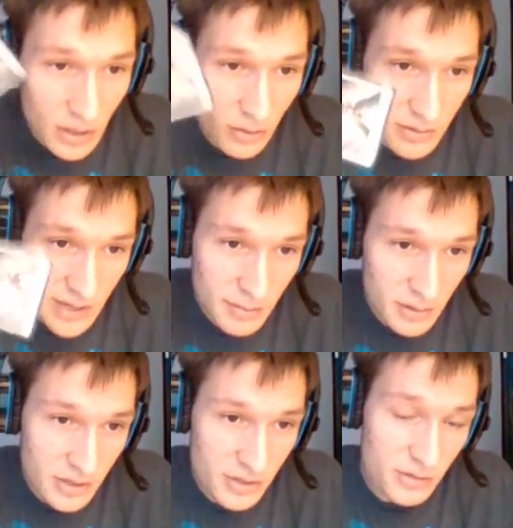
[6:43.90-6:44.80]
Tap
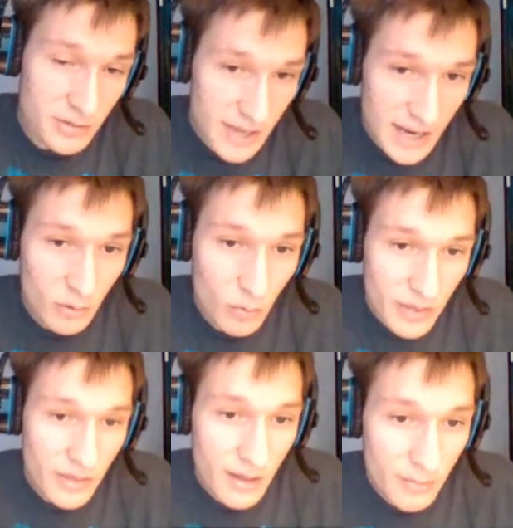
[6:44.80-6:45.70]
creatures to attack
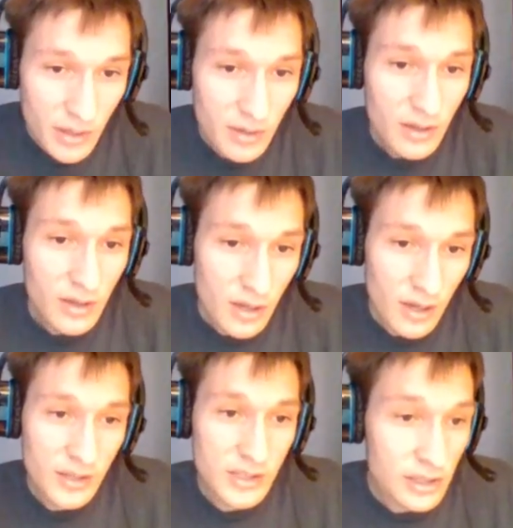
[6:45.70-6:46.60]
with them.
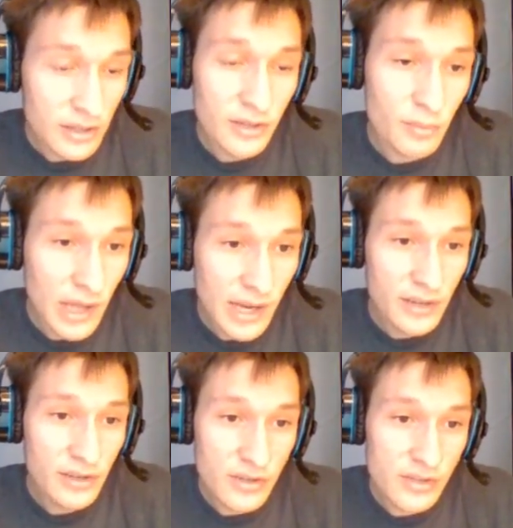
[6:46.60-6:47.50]
Declare your
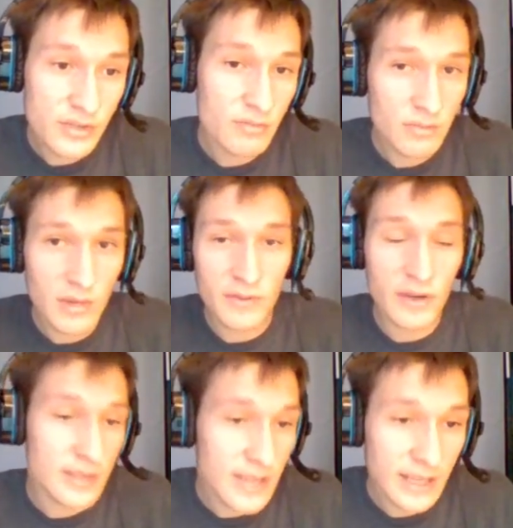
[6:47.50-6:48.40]
blockers. If they're
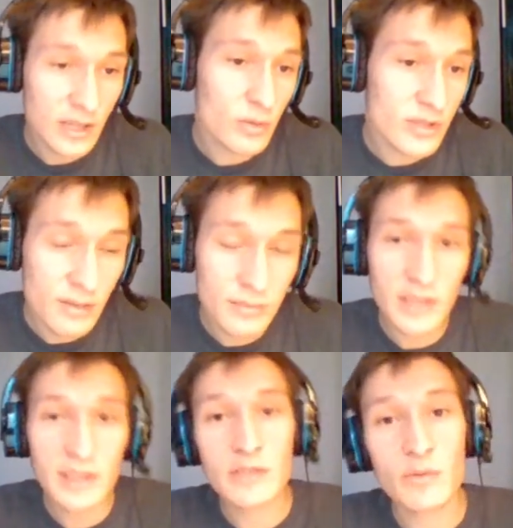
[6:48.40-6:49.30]
attacking you with
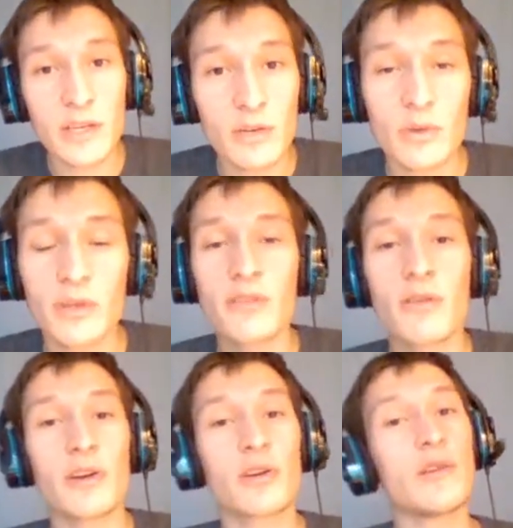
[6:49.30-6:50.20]
something, that's when you would throw
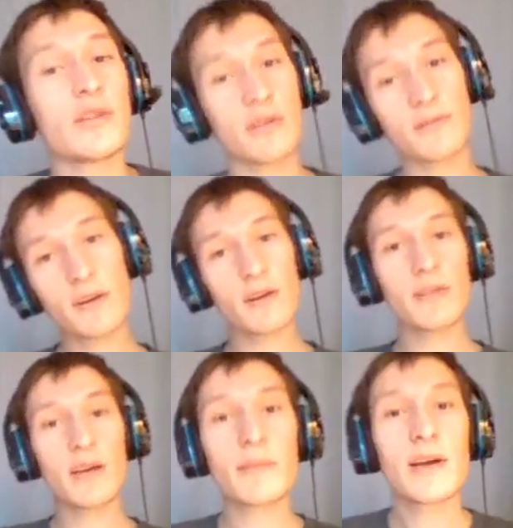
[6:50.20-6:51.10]
your creature in front of
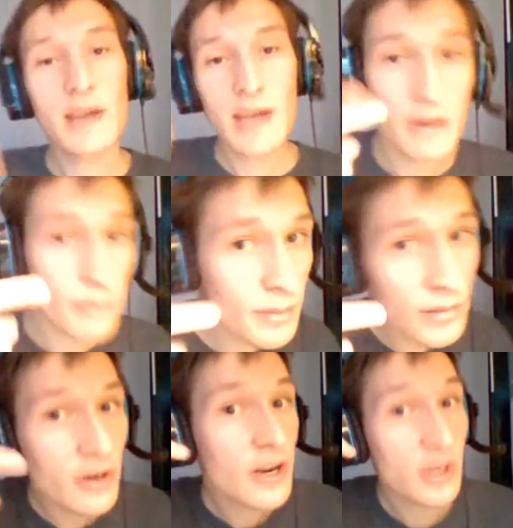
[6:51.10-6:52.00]
them. And
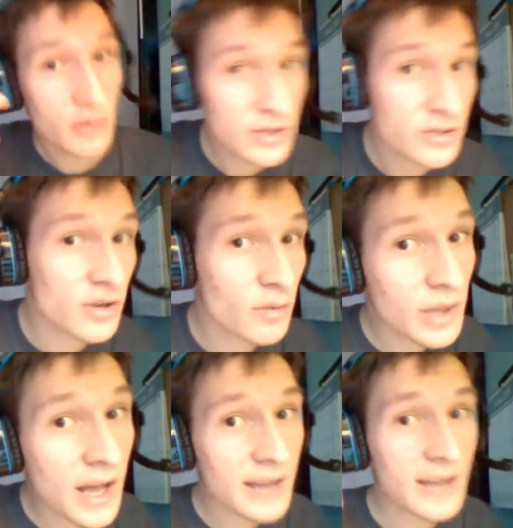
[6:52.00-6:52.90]
remember, creatures don't
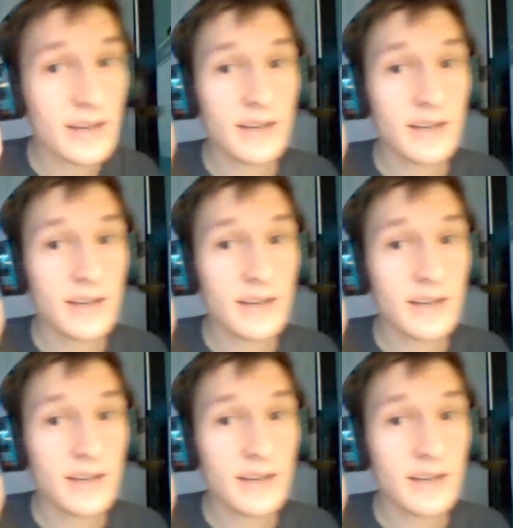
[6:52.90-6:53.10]
block.